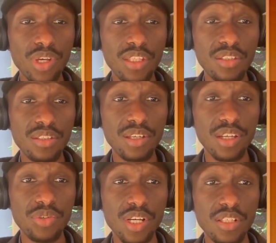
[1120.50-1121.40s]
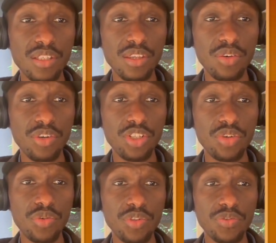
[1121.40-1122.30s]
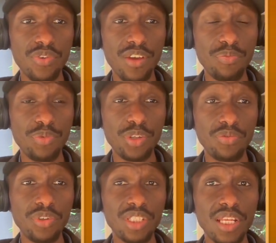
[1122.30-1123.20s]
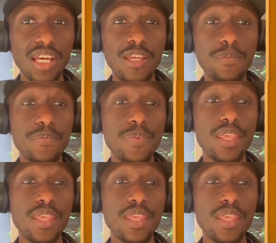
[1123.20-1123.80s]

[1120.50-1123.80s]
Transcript: rate, as you can see, the original was 5.49.